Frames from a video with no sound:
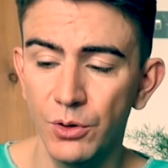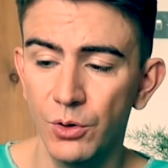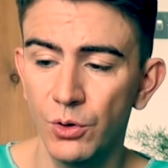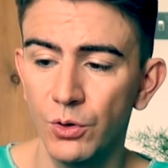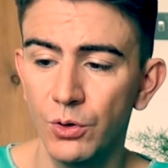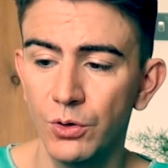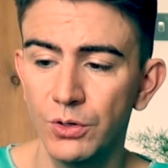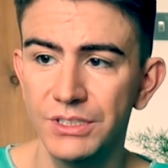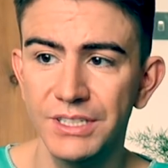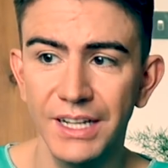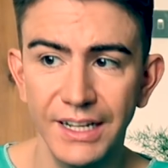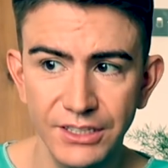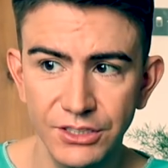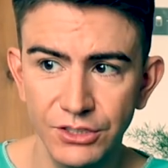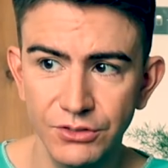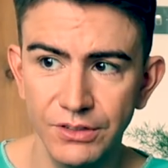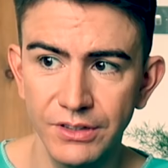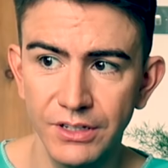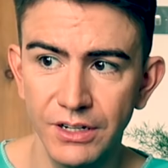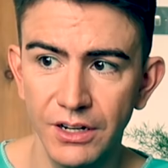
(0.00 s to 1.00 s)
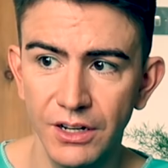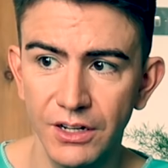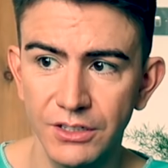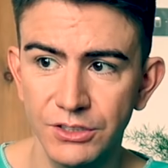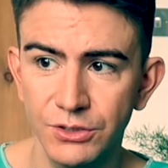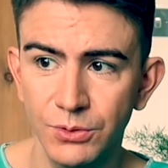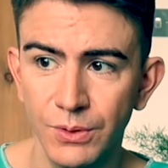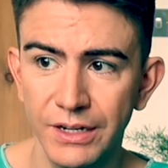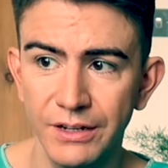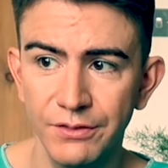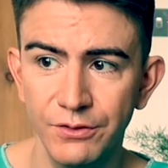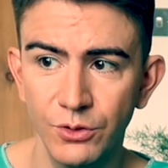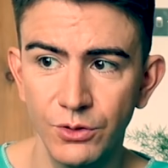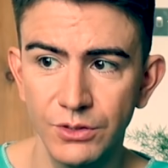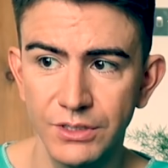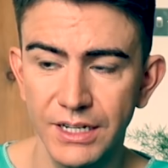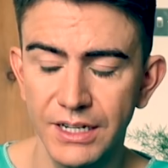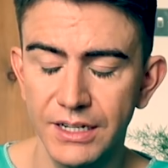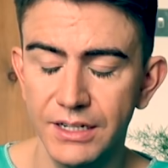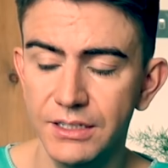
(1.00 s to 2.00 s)
or texture in the last
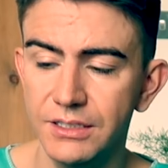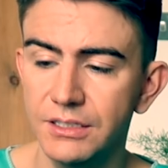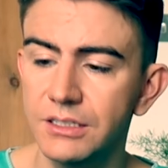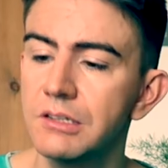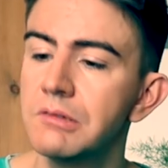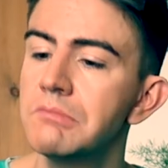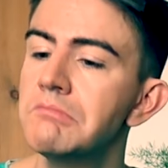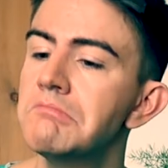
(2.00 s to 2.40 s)
24 days?